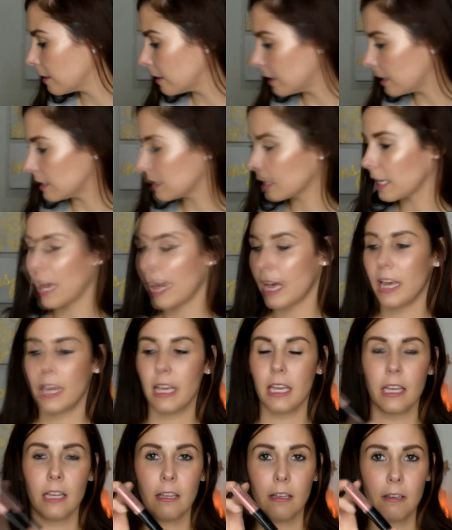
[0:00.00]
this
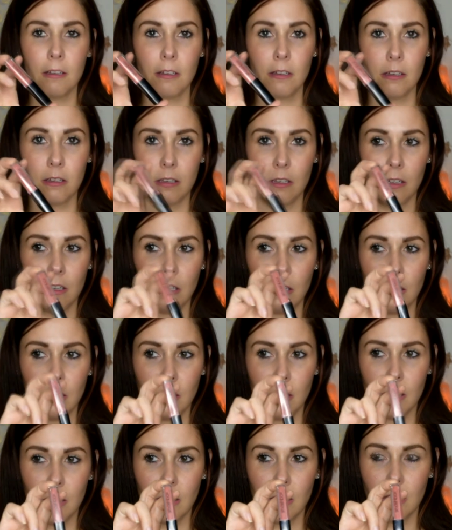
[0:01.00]
guy,
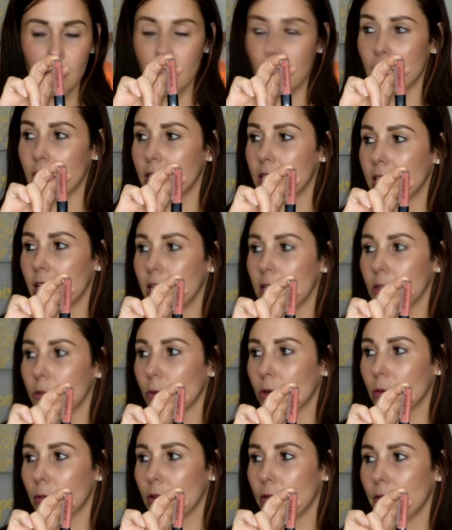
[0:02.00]
this is
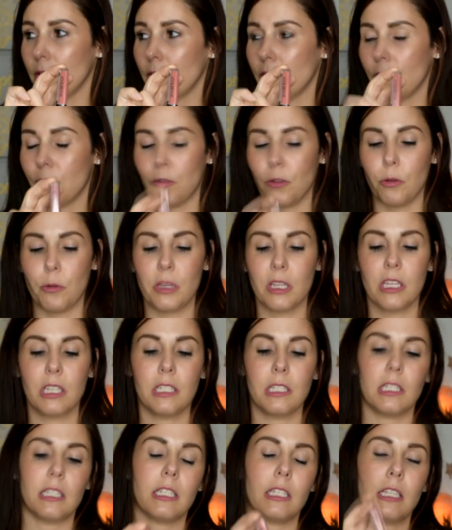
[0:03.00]
one of my favorite
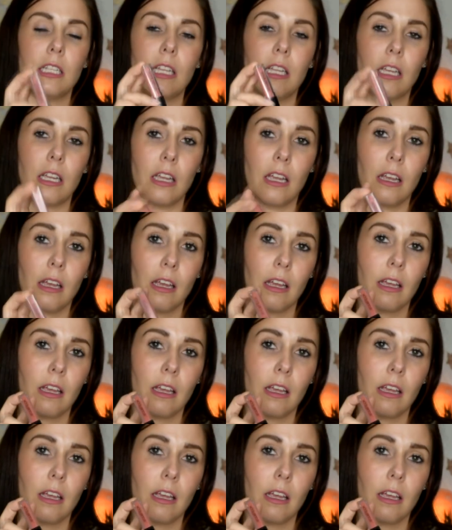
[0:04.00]
formulas. It's in the